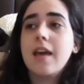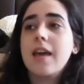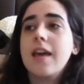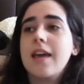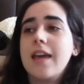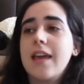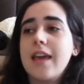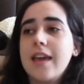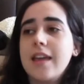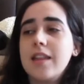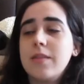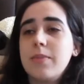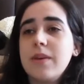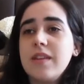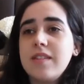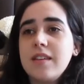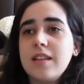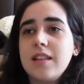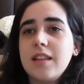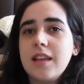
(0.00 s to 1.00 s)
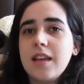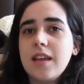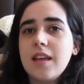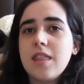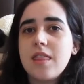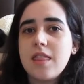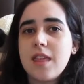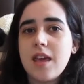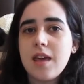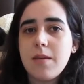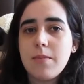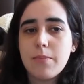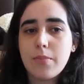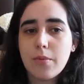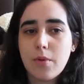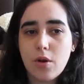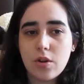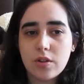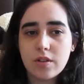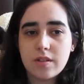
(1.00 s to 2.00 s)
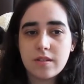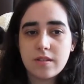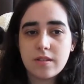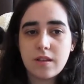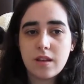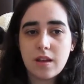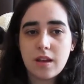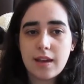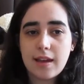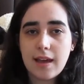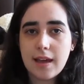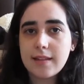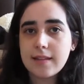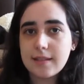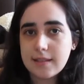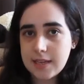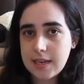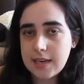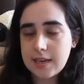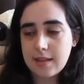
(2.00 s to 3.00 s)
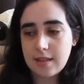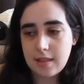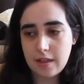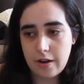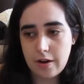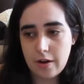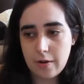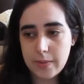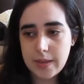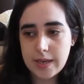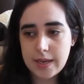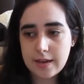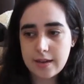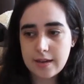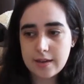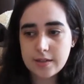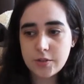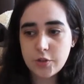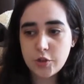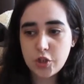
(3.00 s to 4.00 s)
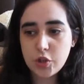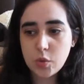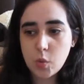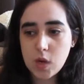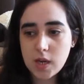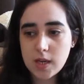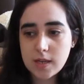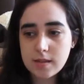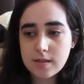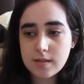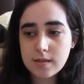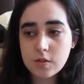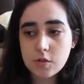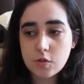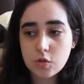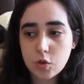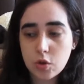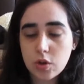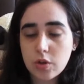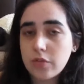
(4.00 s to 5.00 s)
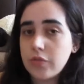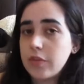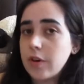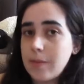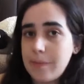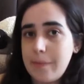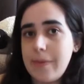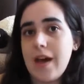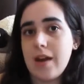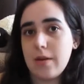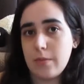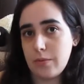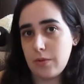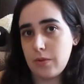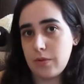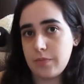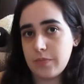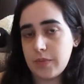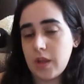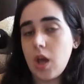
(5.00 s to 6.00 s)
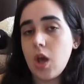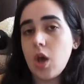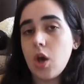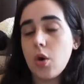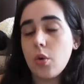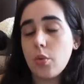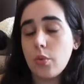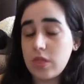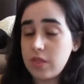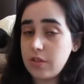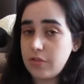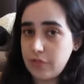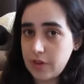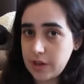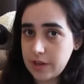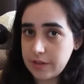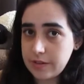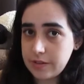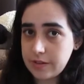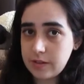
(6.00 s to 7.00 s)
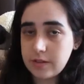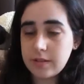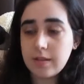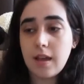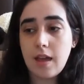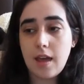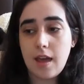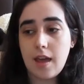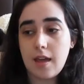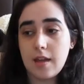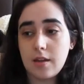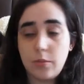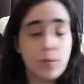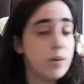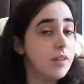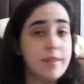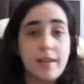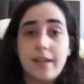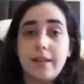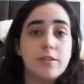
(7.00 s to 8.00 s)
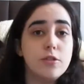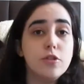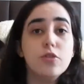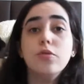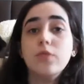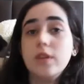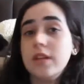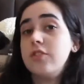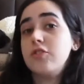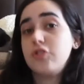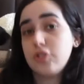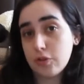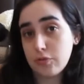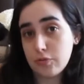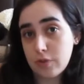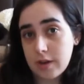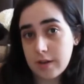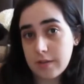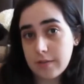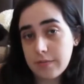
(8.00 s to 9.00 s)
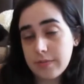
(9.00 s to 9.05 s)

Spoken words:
And basically they brought Catalina there because she was sort of compatible with the fungus, and well, they do need children.